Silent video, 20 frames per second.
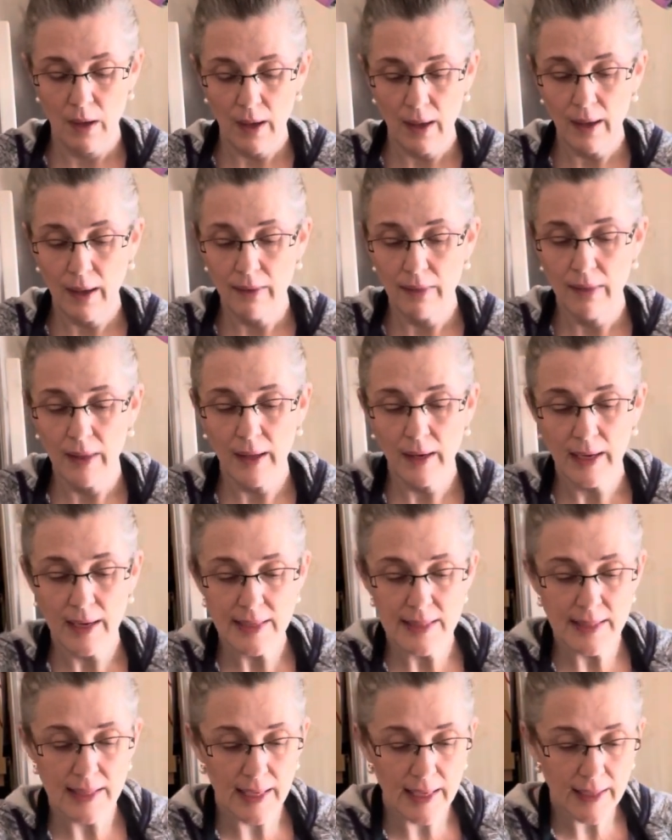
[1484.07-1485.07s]
And then I
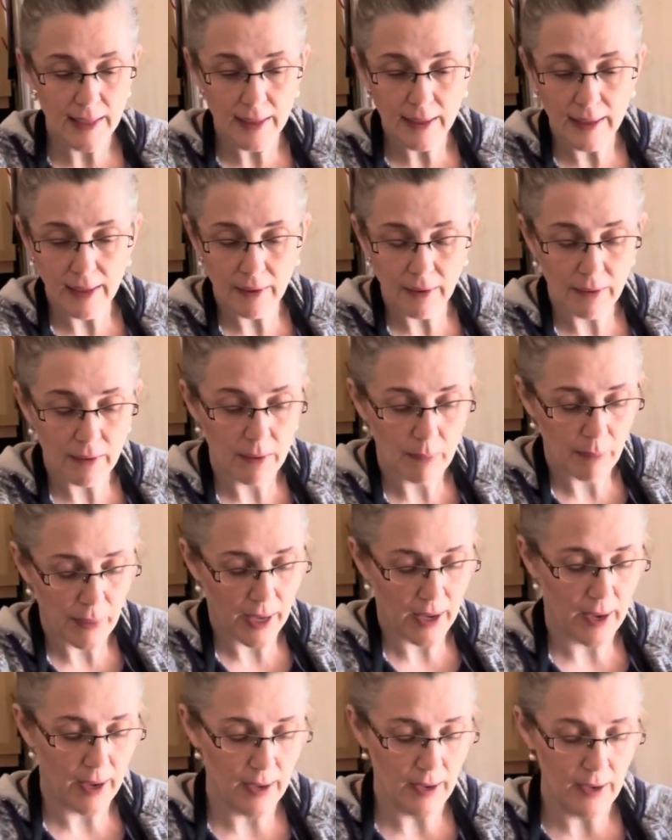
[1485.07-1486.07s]
take it out of the
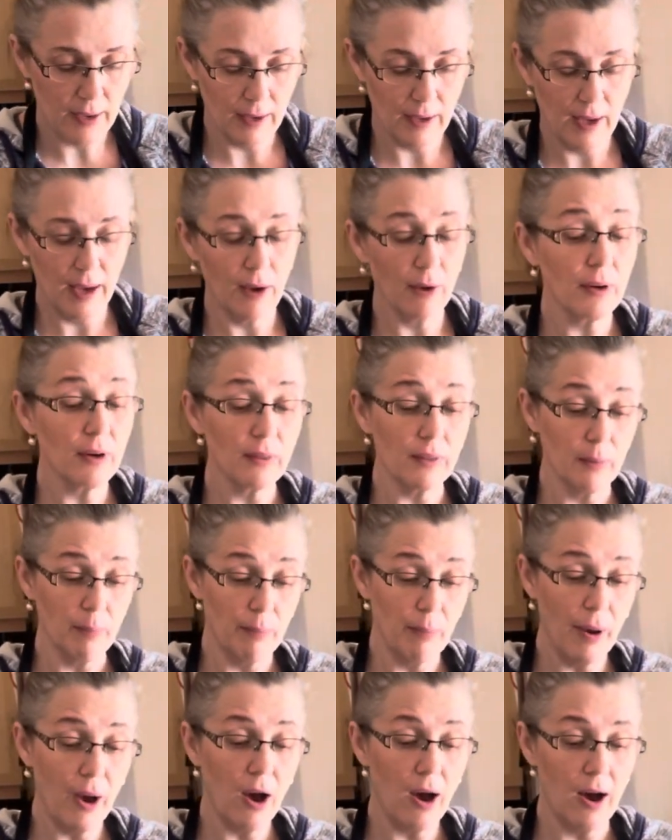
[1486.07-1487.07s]
bag, out of the
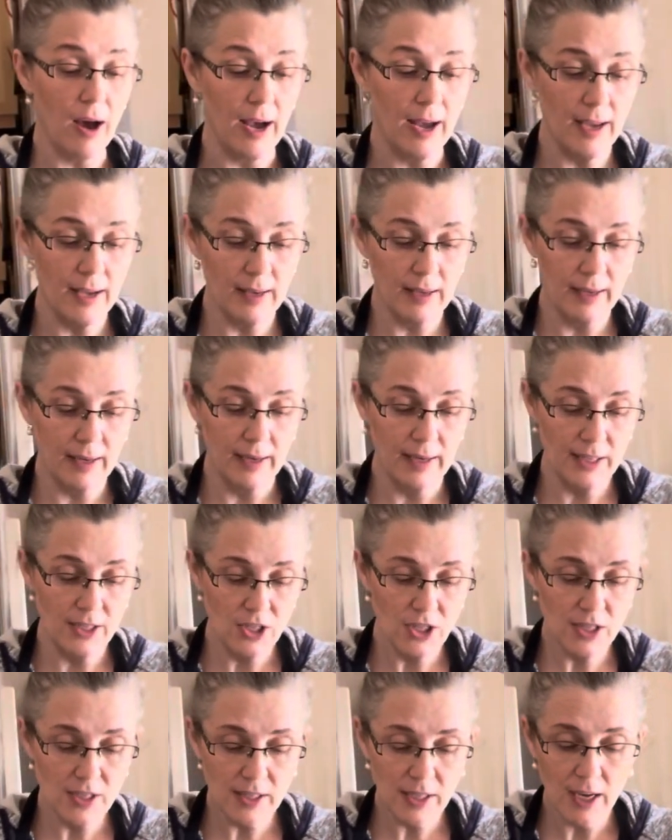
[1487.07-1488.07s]
pot, and I
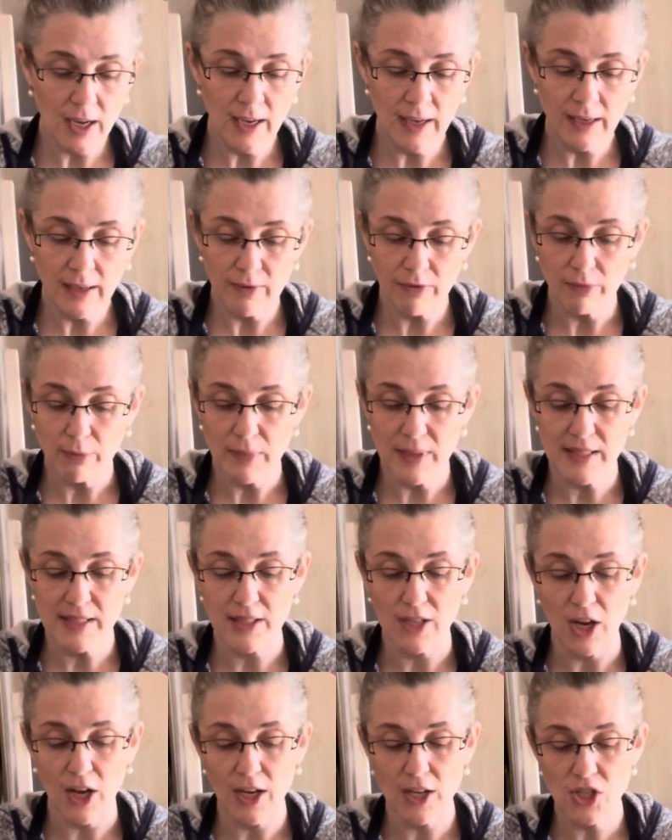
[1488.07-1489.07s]
just kind of
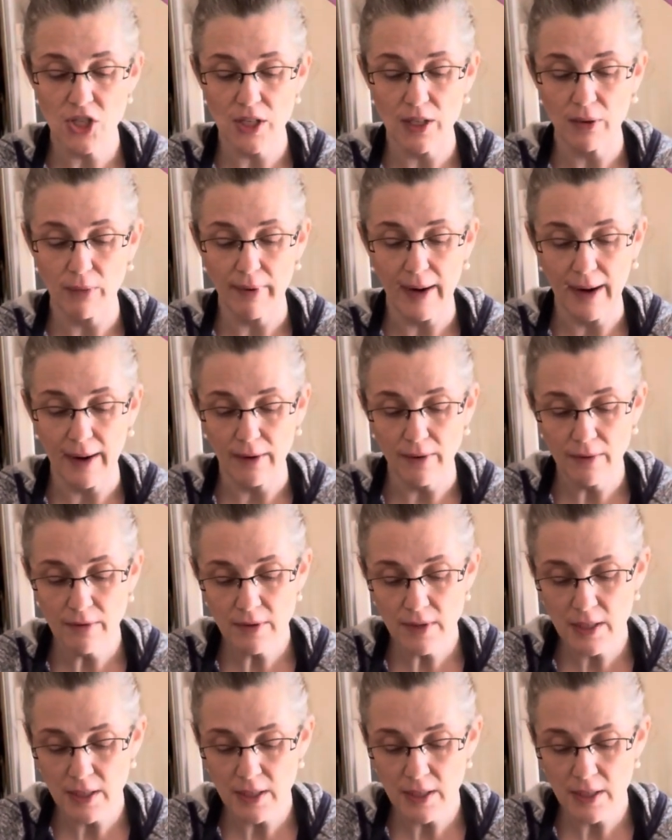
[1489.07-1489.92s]
massage it around,